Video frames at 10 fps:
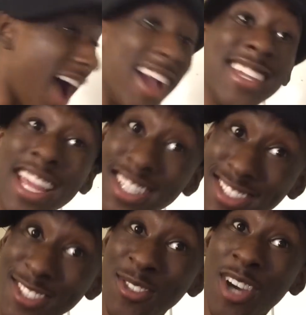Ah, you're
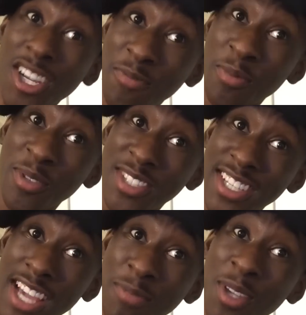listening to gospel
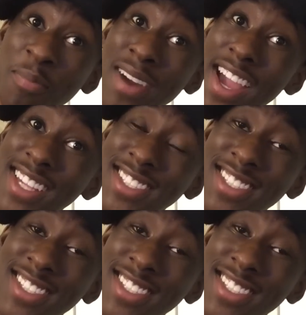music. I'm surprised.